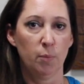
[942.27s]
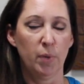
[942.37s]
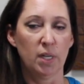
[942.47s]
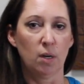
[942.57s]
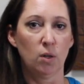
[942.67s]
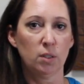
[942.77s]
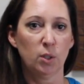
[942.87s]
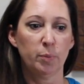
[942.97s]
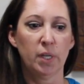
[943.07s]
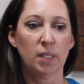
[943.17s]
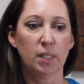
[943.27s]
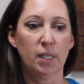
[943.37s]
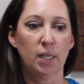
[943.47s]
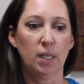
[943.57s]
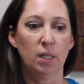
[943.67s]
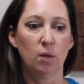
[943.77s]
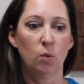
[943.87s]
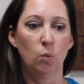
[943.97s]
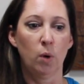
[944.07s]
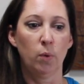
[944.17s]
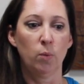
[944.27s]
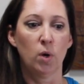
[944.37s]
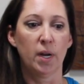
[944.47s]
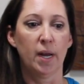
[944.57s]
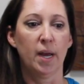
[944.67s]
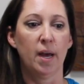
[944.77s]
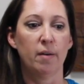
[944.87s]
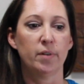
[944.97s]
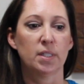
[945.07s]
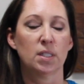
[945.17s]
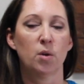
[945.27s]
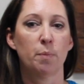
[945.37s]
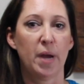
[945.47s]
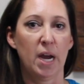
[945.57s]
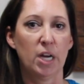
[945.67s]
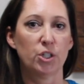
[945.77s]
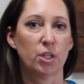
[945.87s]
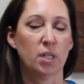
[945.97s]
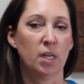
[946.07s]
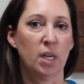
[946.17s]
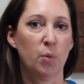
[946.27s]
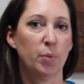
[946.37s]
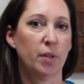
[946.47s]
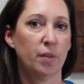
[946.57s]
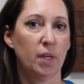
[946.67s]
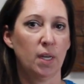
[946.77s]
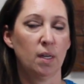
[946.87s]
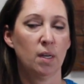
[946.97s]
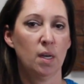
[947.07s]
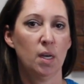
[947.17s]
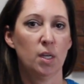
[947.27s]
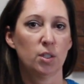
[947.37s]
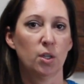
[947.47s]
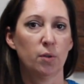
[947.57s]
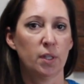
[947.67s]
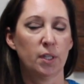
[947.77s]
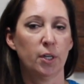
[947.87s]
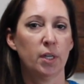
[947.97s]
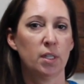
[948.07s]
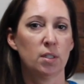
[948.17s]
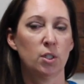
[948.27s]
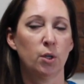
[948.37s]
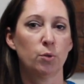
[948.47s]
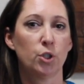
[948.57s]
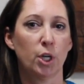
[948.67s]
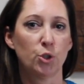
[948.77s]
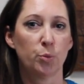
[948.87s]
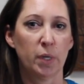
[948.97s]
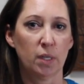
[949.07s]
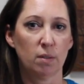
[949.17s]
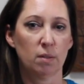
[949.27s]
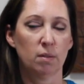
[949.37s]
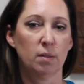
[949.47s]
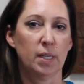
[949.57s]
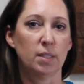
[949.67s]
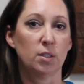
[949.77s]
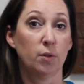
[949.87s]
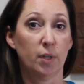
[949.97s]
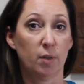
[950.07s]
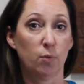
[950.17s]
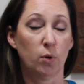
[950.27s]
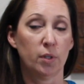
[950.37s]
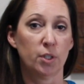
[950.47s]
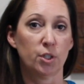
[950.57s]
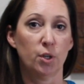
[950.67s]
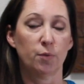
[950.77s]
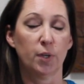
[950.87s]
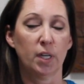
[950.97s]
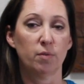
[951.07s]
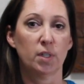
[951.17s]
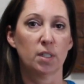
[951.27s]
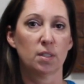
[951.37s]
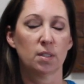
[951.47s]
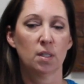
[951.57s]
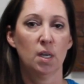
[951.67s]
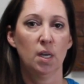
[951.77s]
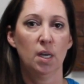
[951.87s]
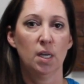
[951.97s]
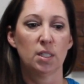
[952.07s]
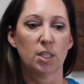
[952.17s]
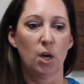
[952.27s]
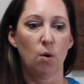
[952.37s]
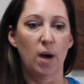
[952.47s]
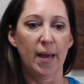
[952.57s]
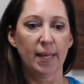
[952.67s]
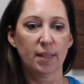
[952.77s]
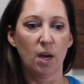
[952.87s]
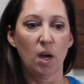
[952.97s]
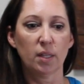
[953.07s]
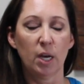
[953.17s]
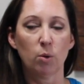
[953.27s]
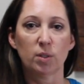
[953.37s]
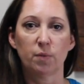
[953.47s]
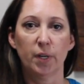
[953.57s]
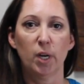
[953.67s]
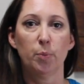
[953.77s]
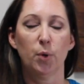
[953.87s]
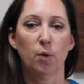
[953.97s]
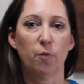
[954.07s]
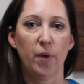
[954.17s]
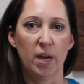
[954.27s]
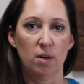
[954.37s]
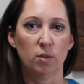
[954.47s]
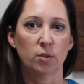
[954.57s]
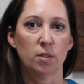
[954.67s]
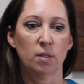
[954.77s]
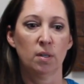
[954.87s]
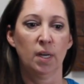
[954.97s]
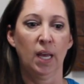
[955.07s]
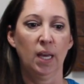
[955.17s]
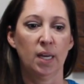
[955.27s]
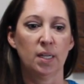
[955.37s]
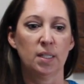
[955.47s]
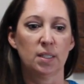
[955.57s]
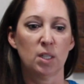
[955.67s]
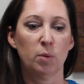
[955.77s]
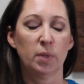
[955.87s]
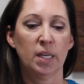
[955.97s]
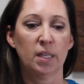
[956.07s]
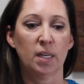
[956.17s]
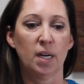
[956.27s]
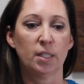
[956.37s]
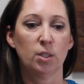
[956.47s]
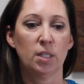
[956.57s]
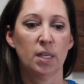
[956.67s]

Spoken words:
But ultimately, what we want to have is compassion and empathy, so that there is no judgment, and so therefore there's no forgiveness. So I thought that was very profound, and it's something that I